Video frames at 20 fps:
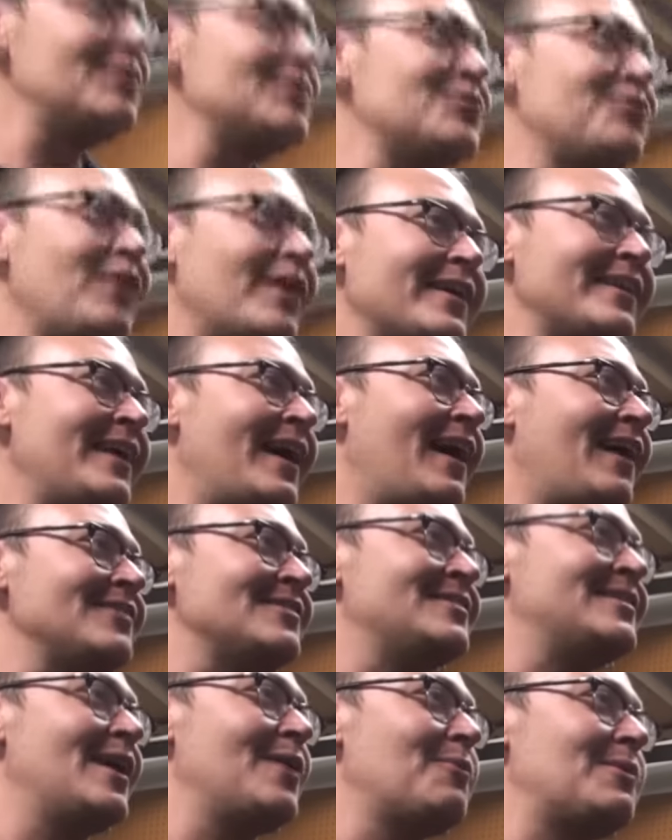to his fucking house,
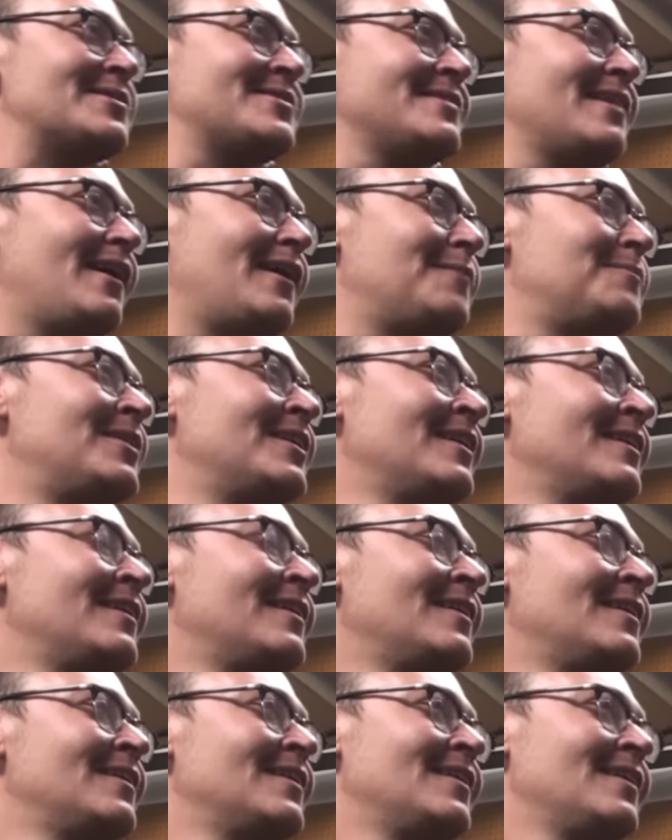say what's up.
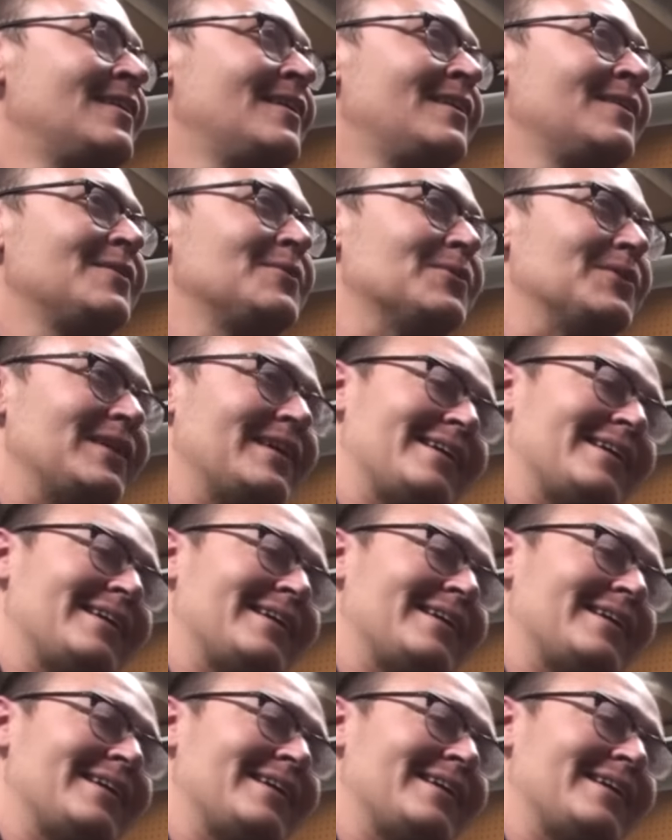And we're